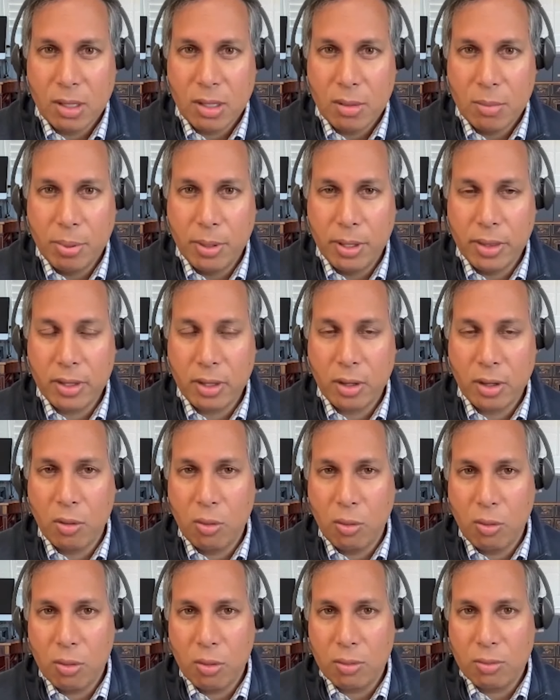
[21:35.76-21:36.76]
but the
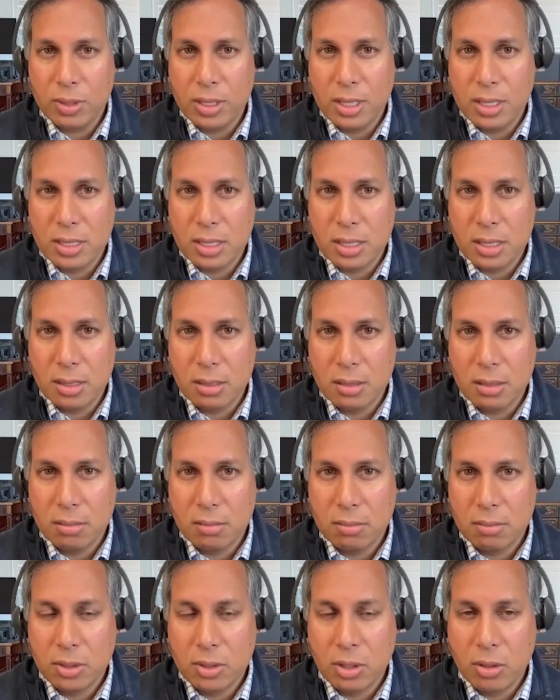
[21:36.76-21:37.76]
core reason
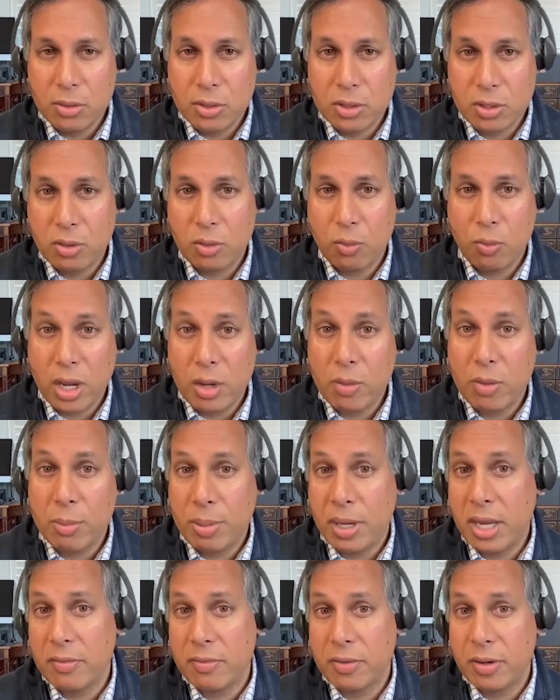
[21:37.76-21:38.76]
goes to the way we
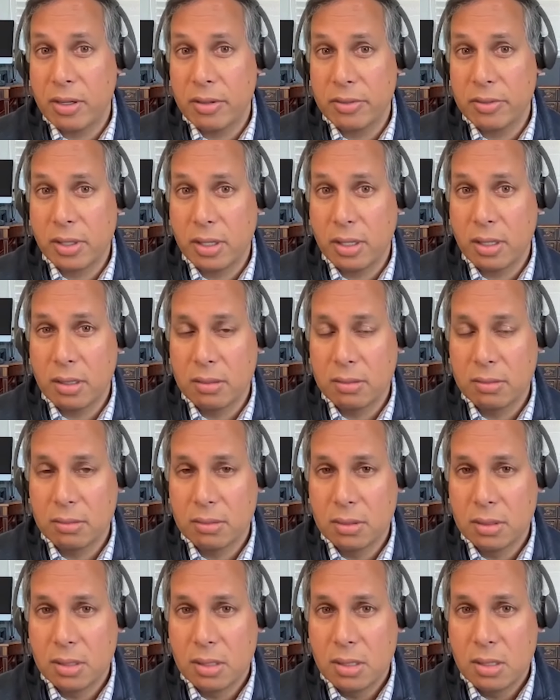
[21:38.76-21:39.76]
pay for healthcare.
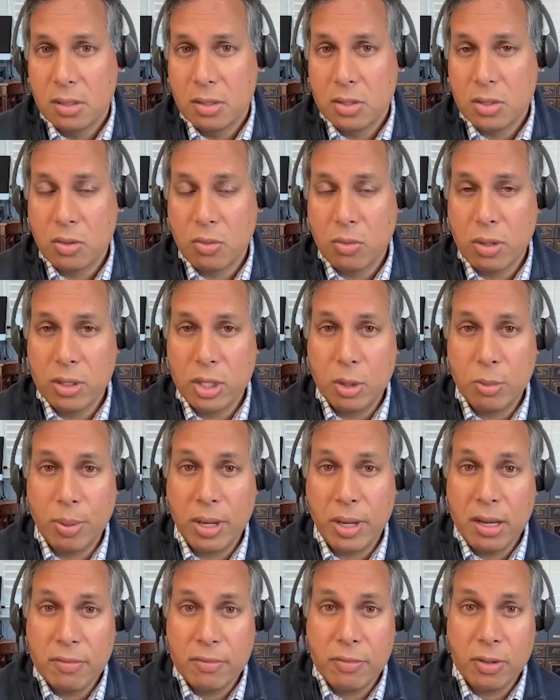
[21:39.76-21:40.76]
So when you
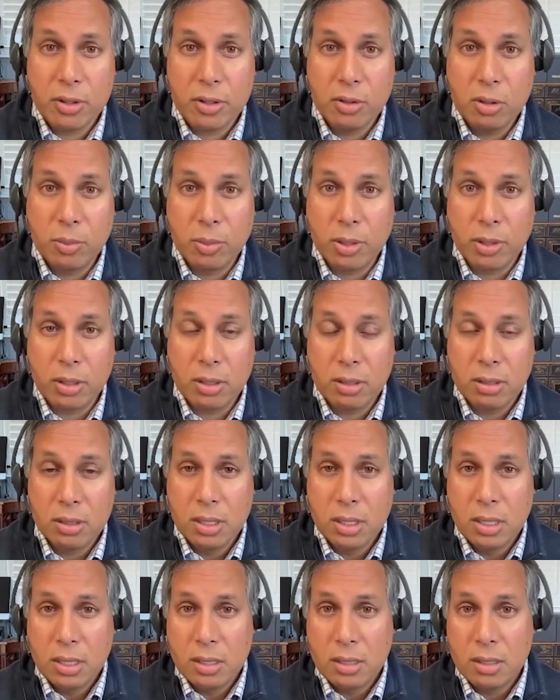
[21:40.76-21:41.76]
pay for an Uber,
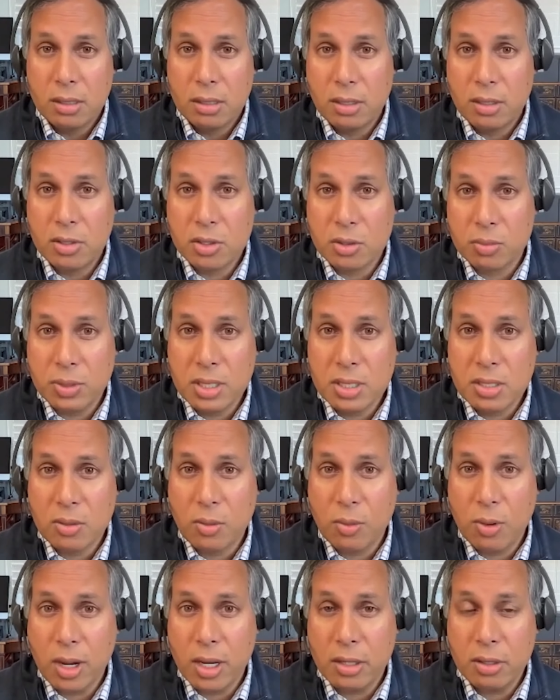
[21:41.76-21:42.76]
there's a reason
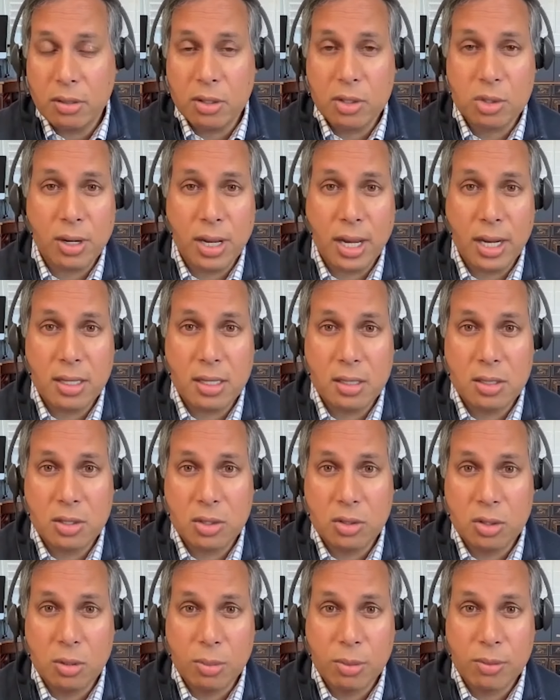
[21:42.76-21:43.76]
why you're attracted to
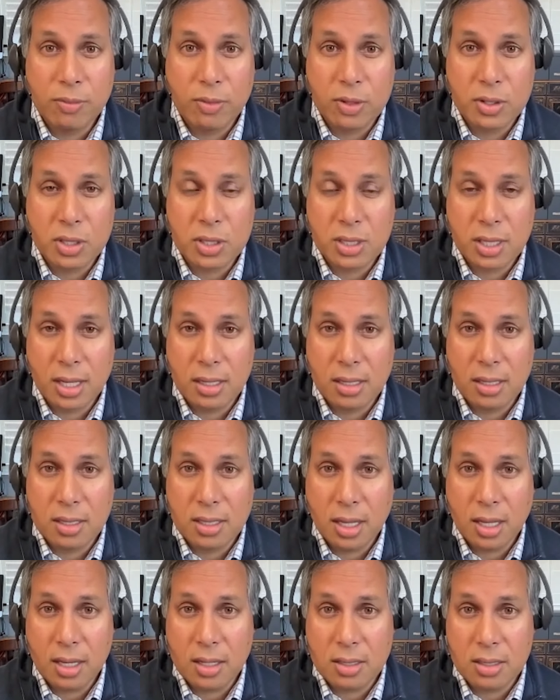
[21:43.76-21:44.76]
Uber versus getting a
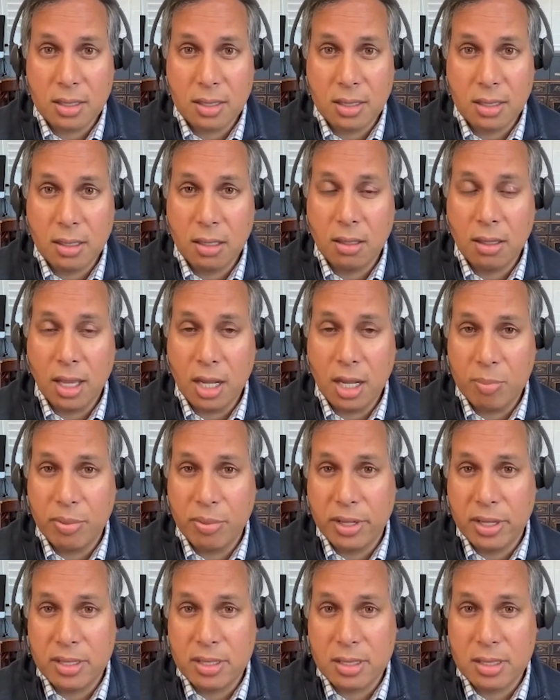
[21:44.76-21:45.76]
taxi. In a lot of
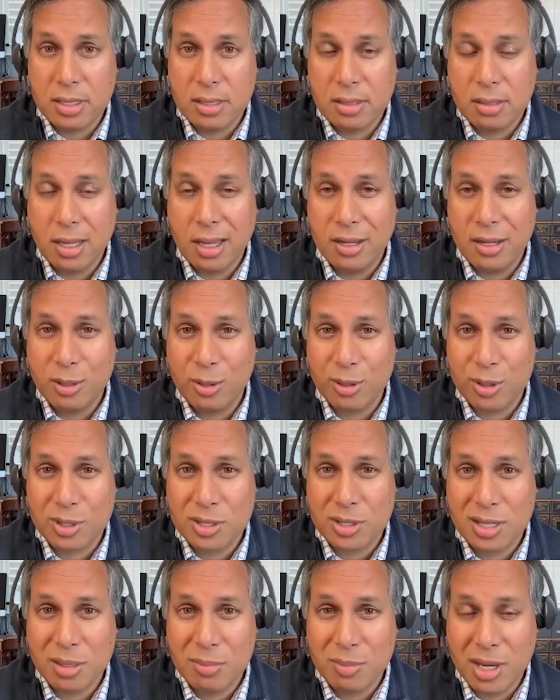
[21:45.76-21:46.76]
places, not New York
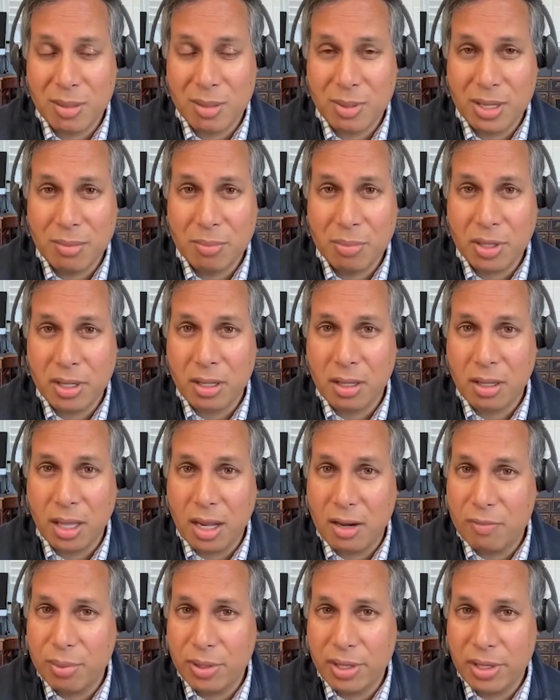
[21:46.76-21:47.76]
City maybe, but a lot
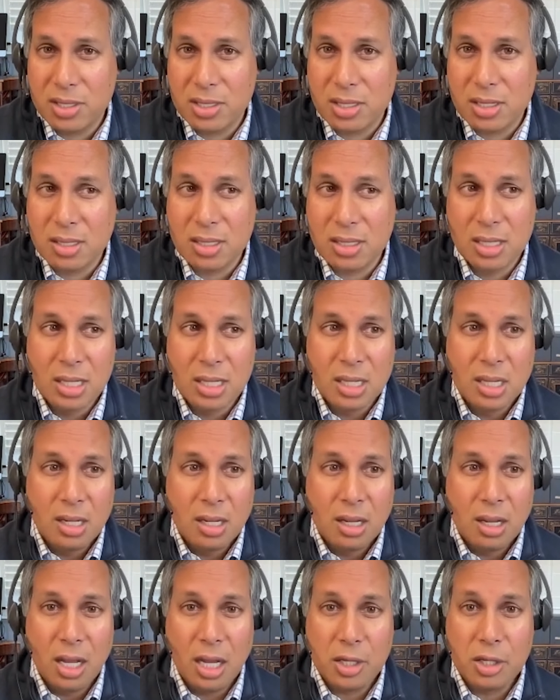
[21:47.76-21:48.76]
of places,
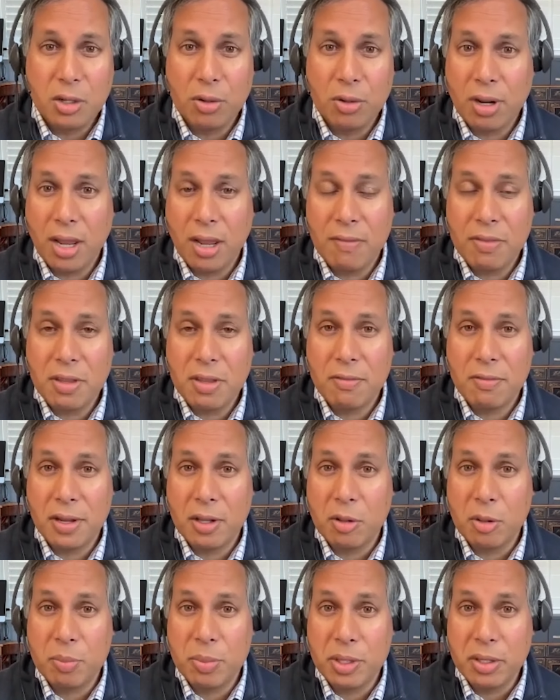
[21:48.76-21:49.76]
uh, you don't have the
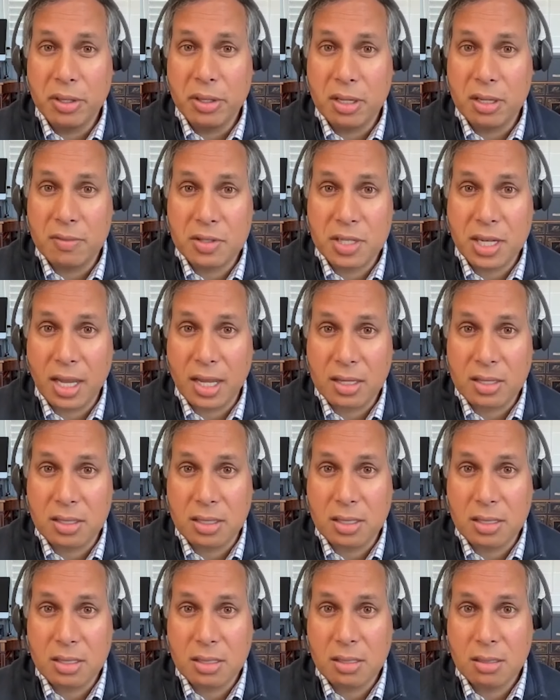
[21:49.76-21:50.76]
availability of
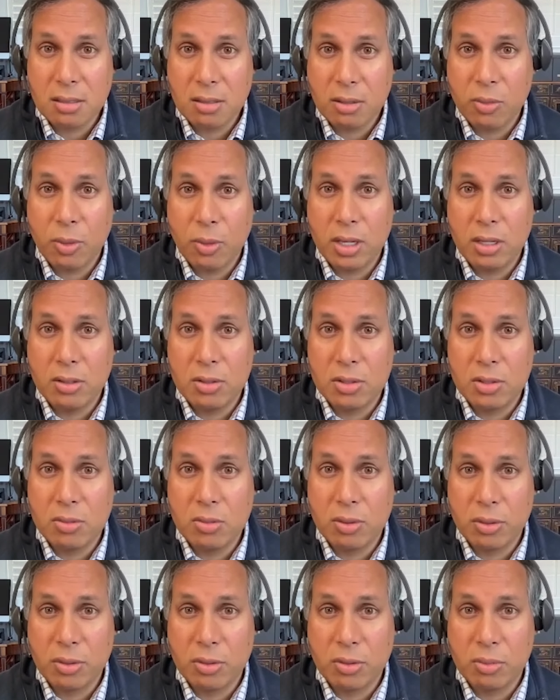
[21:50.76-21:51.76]
taxis the way you do
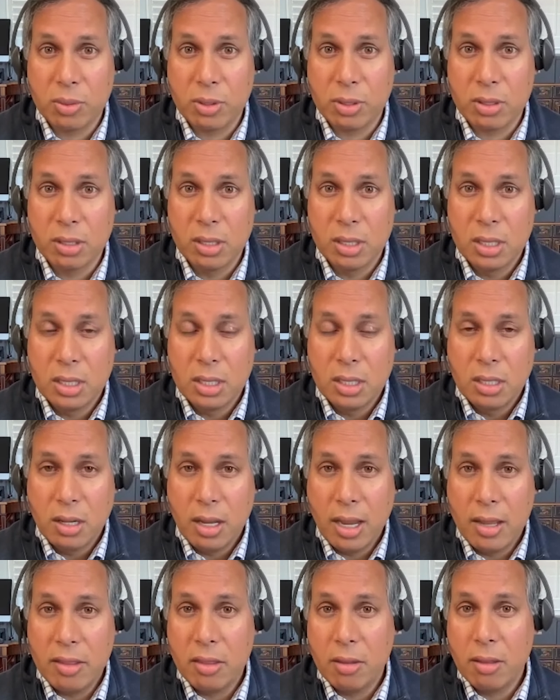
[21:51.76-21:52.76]
with Uber
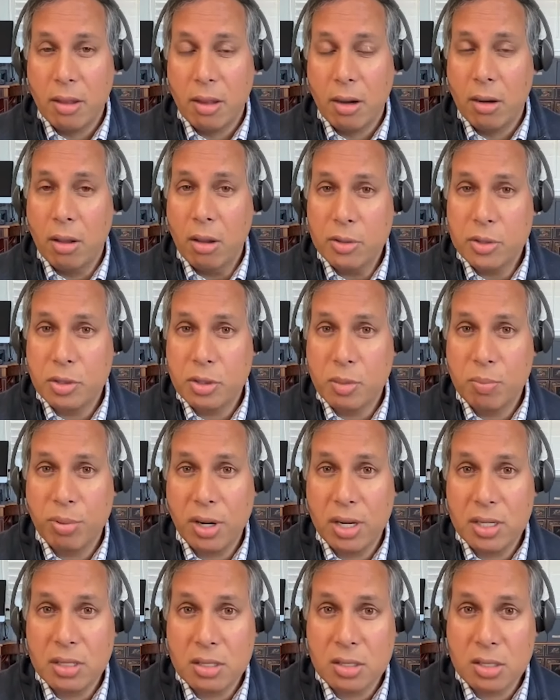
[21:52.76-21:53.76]
and the, and also the
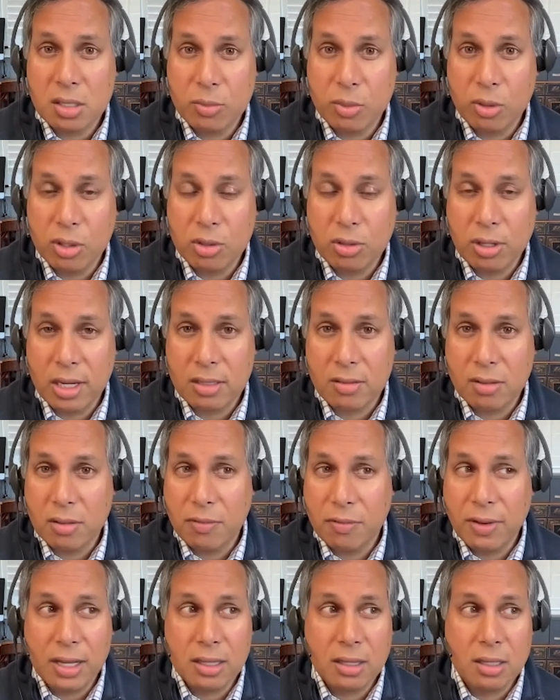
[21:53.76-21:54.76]
prices are more attractive. The
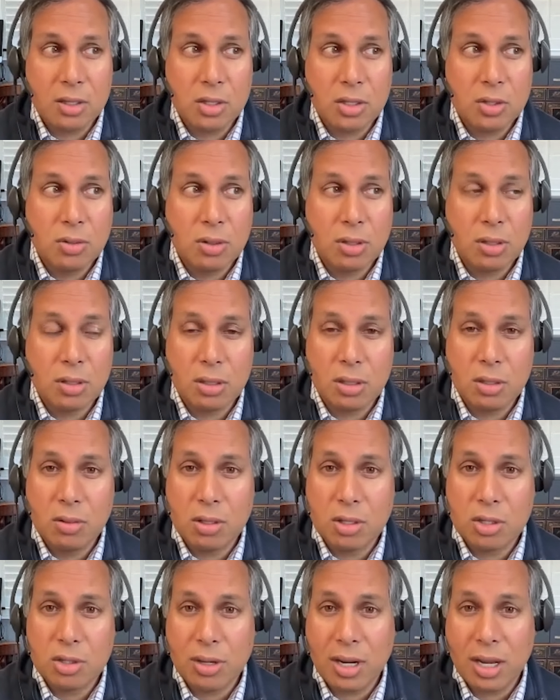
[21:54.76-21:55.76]
fact that you can you
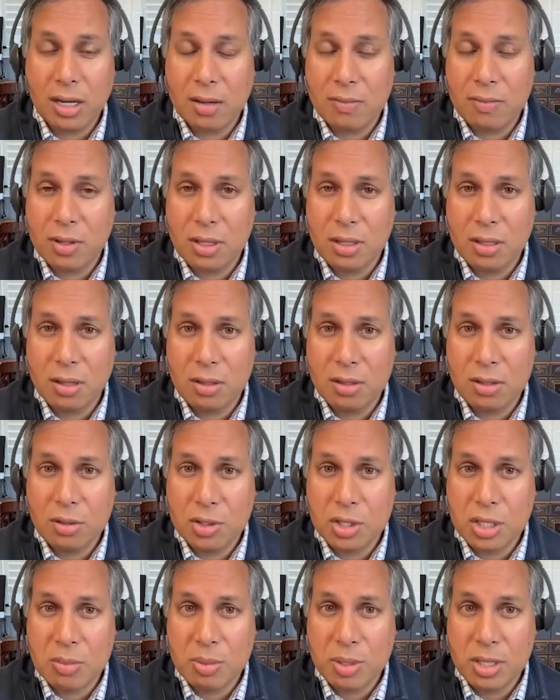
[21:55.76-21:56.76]
can track everything on your
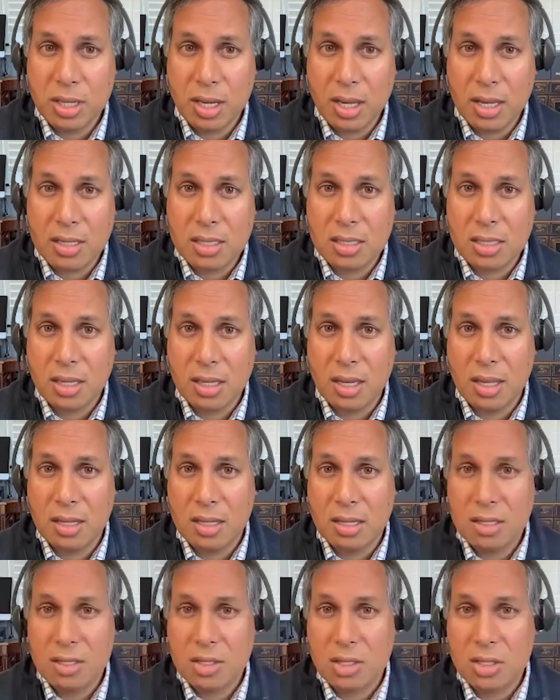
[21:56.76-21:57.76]
GPS and
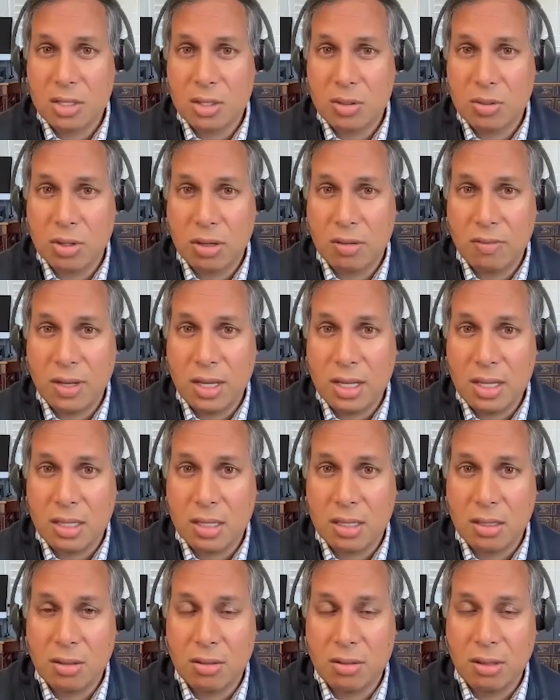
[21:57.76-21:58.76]
it's just so
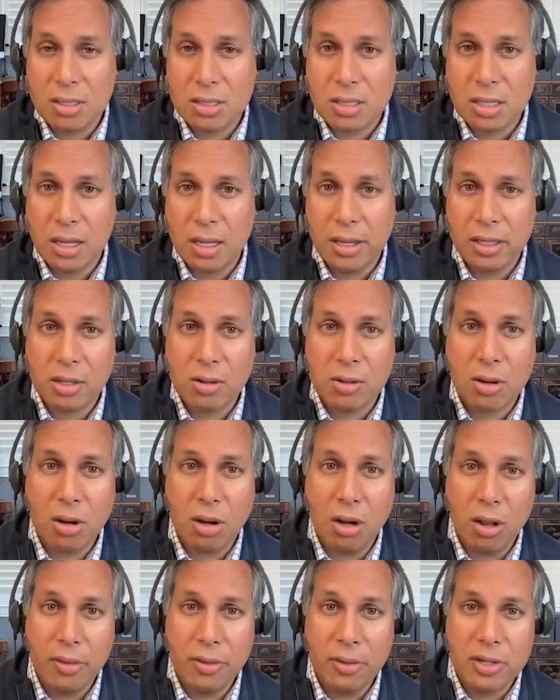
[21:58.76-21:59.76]
convenient. You know, it's not like you
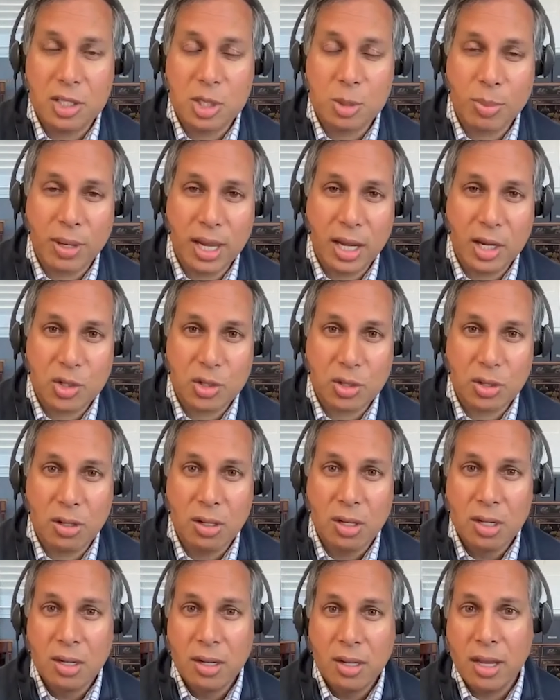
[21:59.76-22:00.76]
call the dispatcher
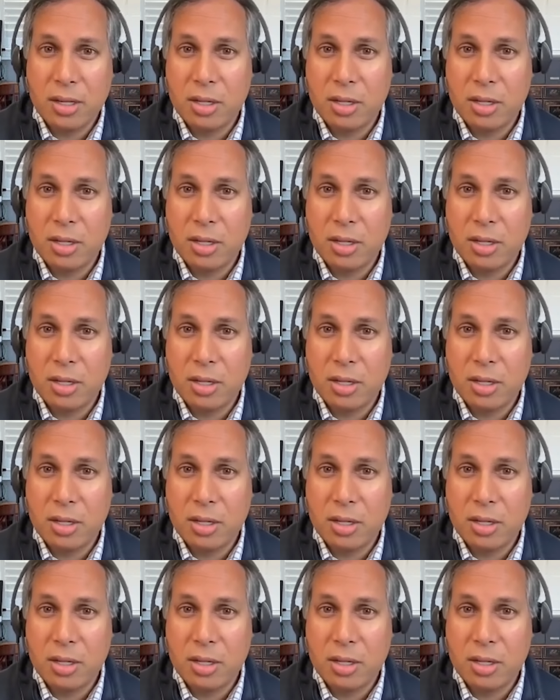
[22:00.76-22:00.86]
and